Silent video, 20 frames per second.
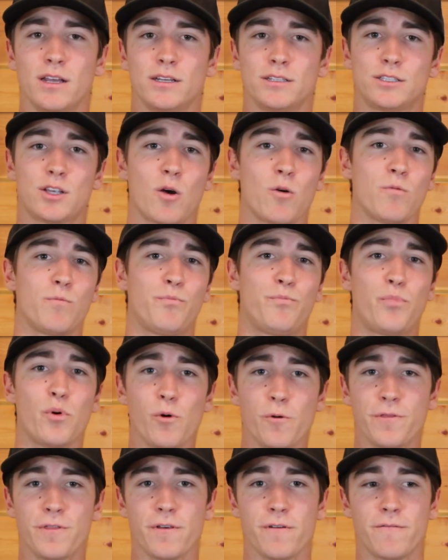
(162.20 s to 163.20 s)
So
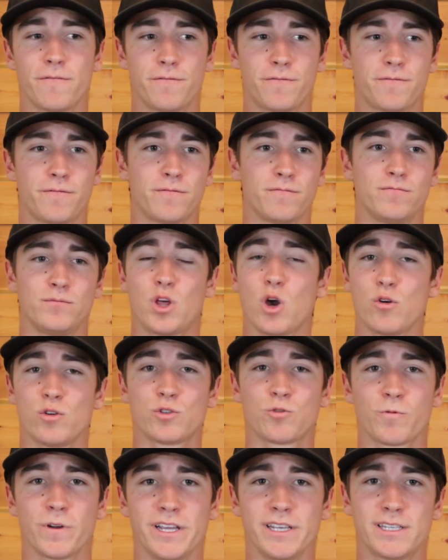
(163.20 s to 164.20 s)
both of
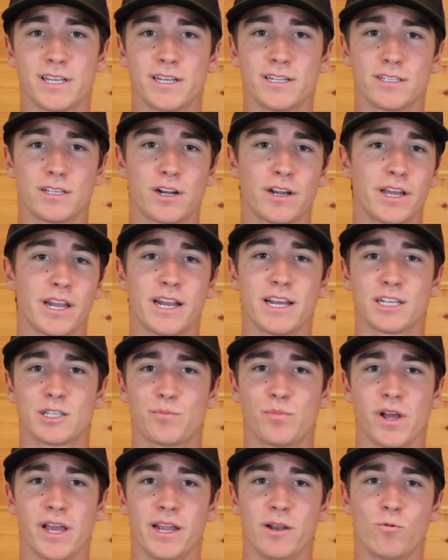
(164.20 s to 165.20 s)
those reasons are going to
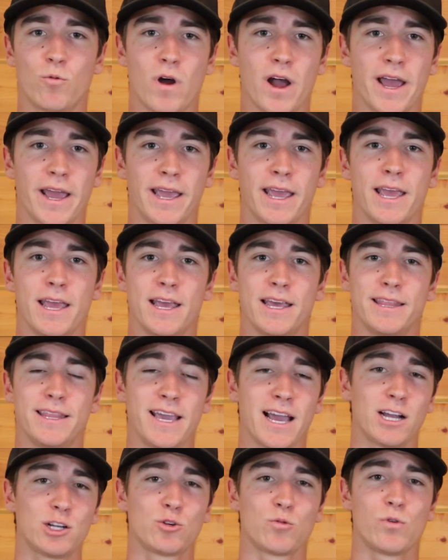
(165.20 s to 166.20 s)
explain why
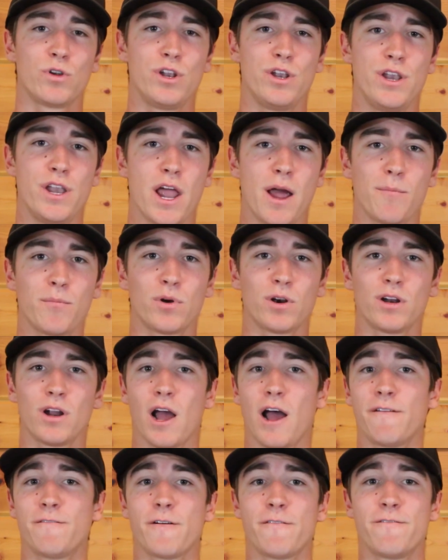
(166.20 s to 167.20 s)
the actual number
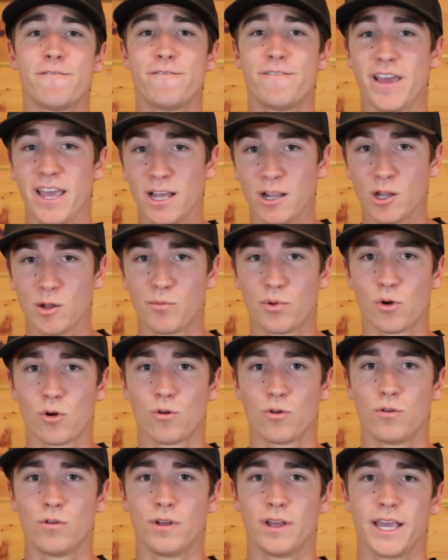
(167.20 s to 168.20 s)
of
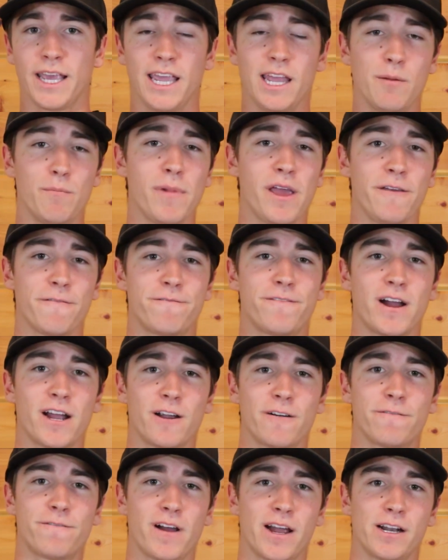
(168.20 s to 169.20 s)
available inmate
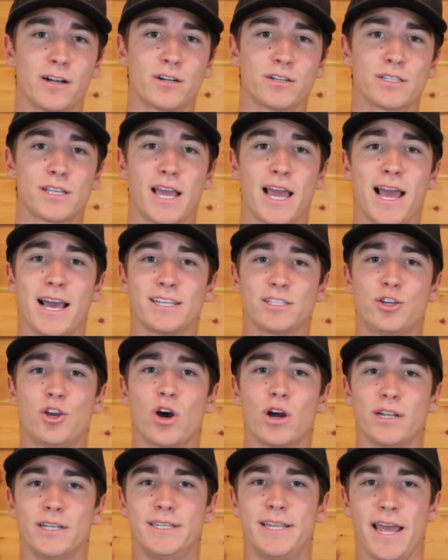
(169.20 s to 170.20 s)
firefighters has
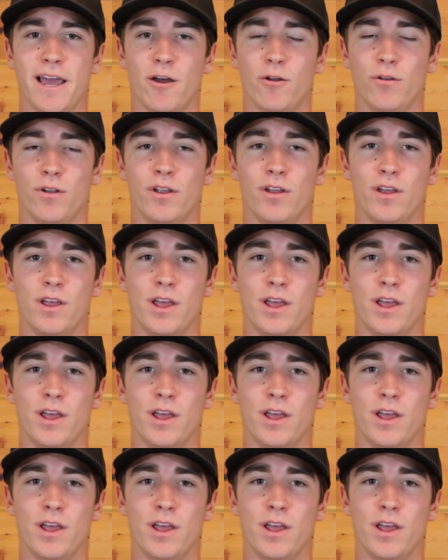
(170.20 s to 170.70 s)
gone down.